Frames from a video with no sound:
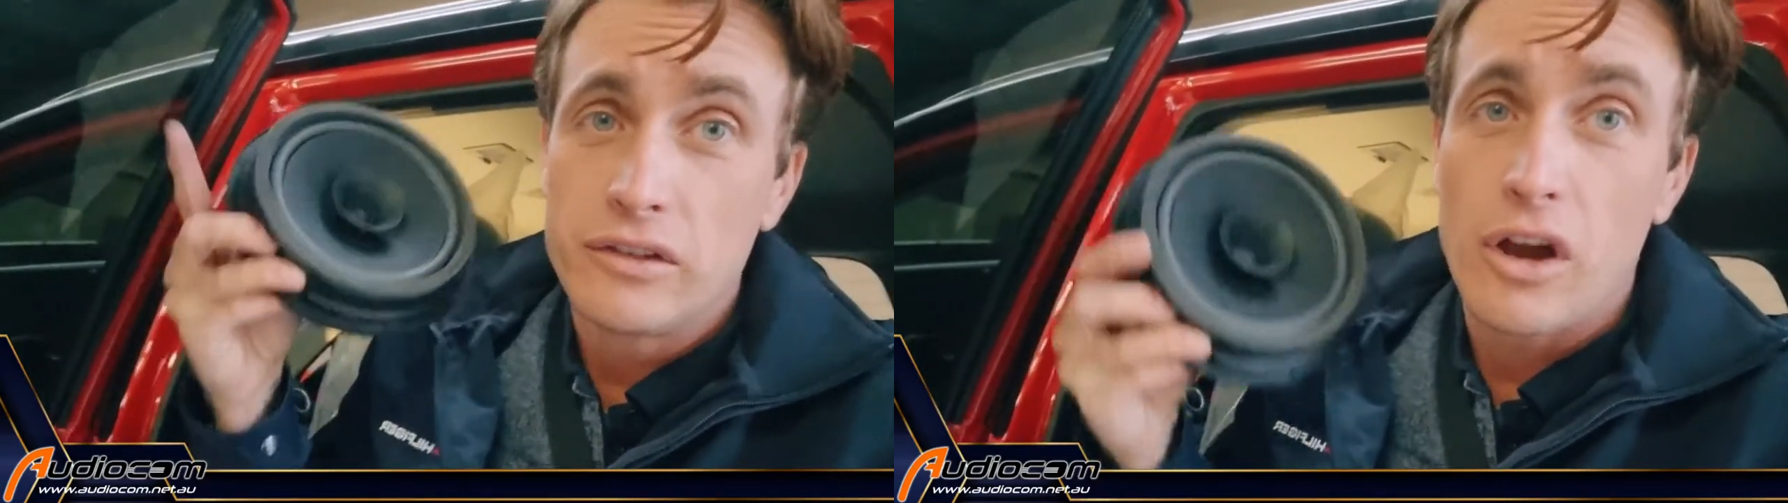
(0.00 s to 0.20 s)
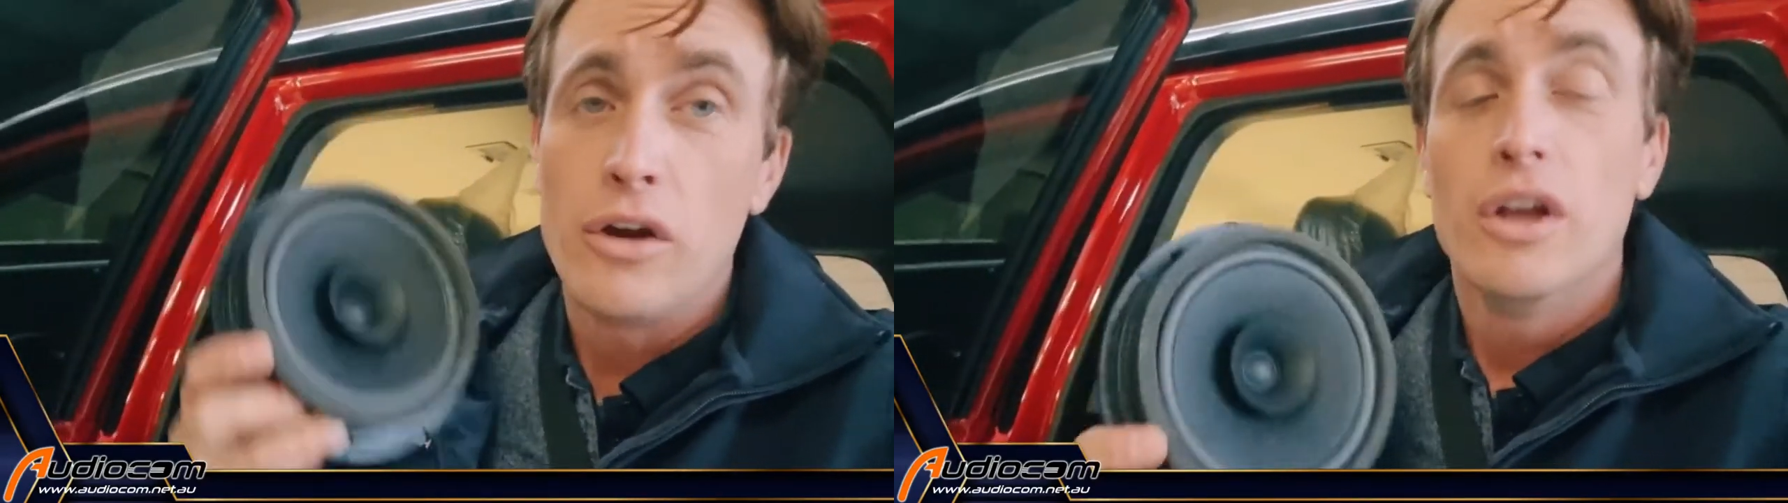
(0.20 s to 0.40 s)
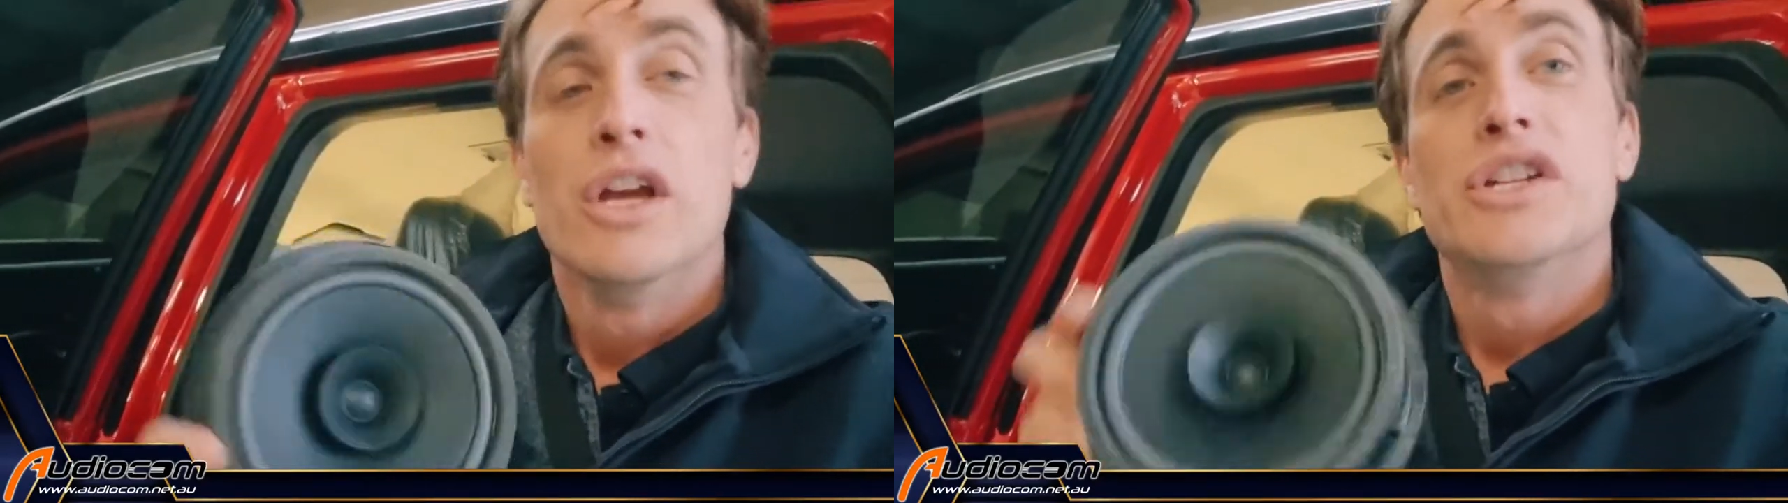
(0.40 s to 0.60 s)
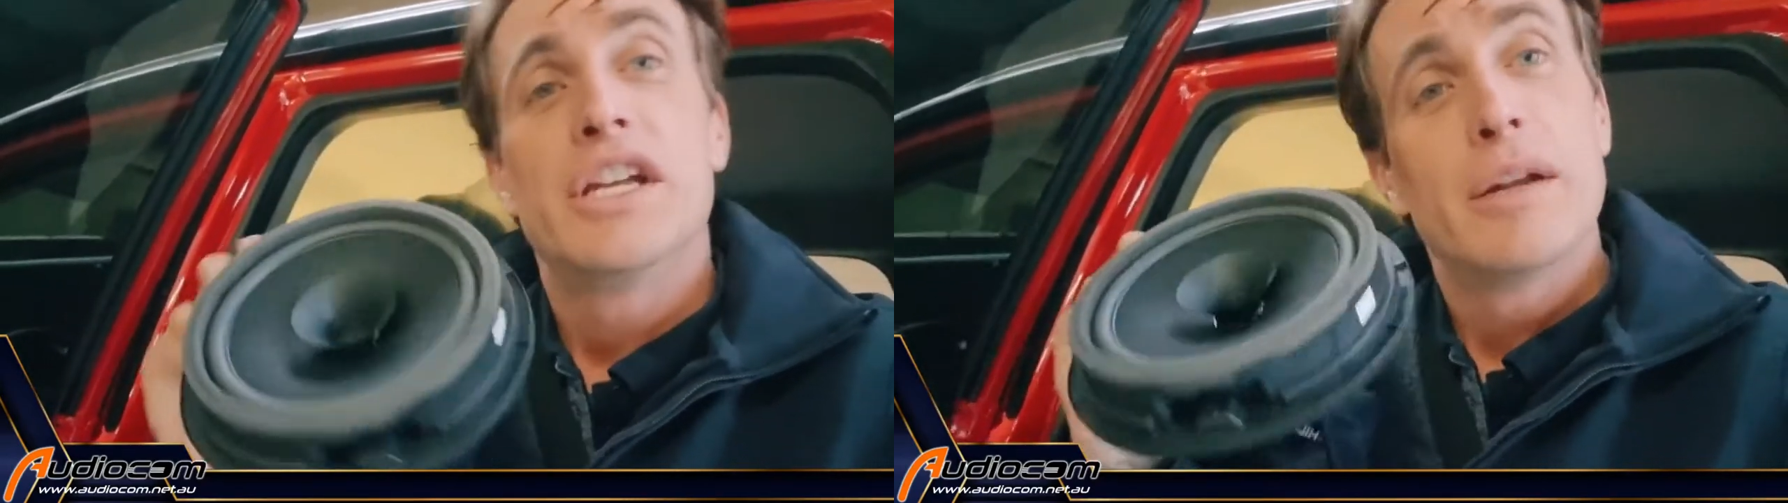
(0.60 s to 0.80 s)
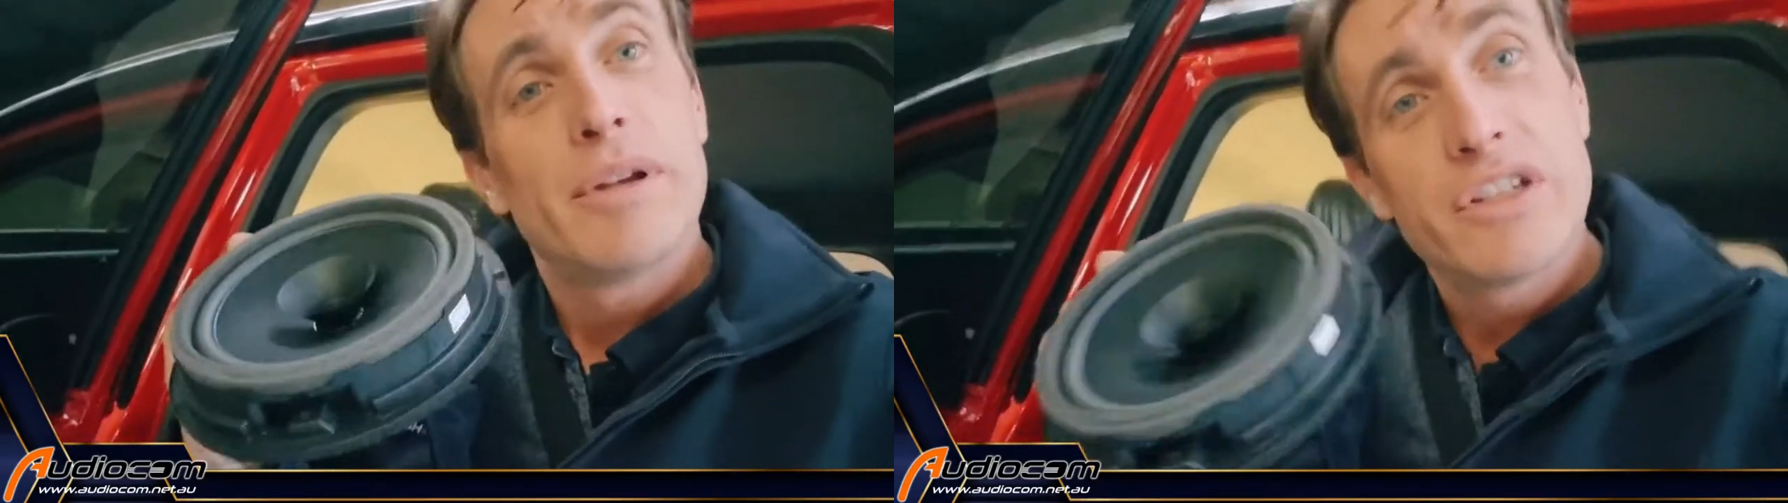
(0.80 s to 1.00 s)
So
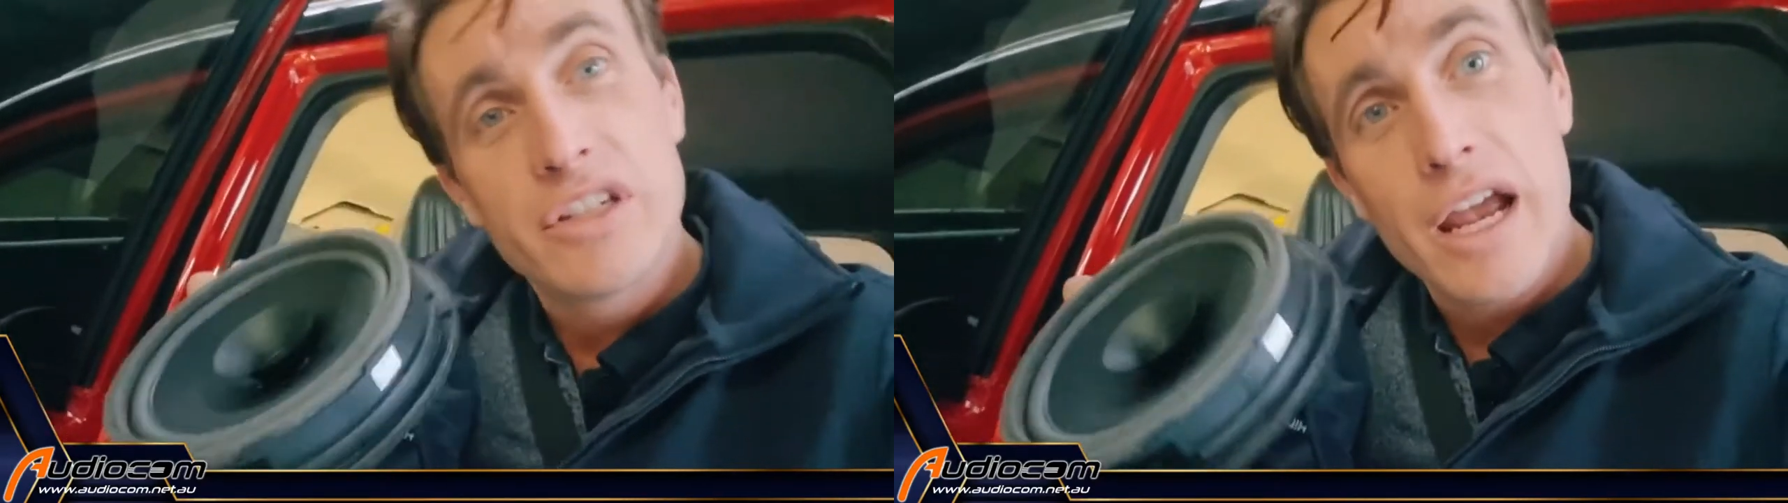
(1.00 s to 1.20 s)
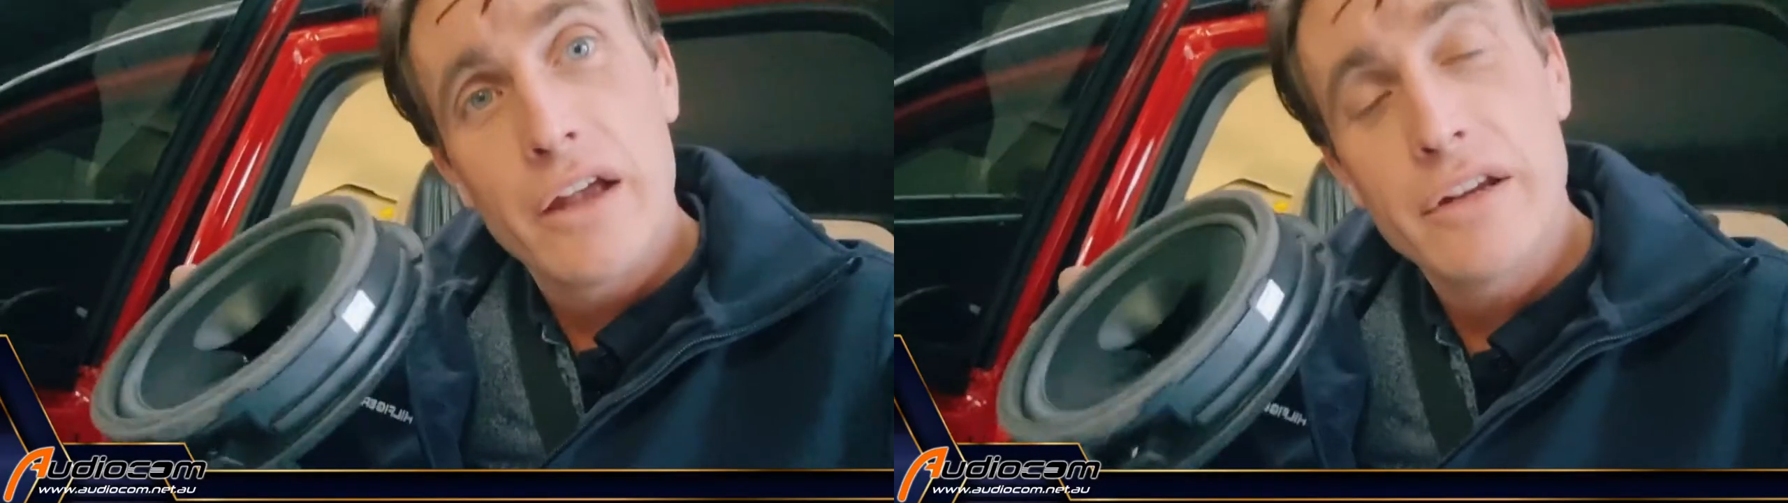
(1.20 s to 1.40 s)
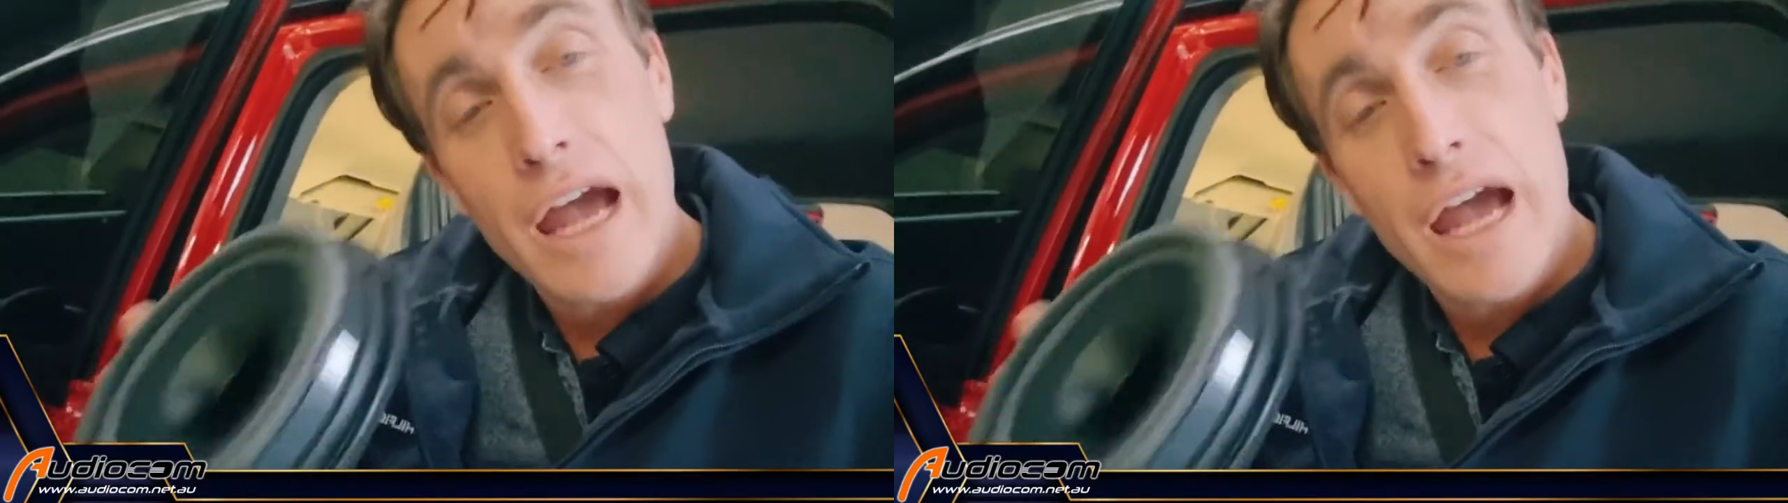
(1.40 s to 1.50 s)
to get a bit of sound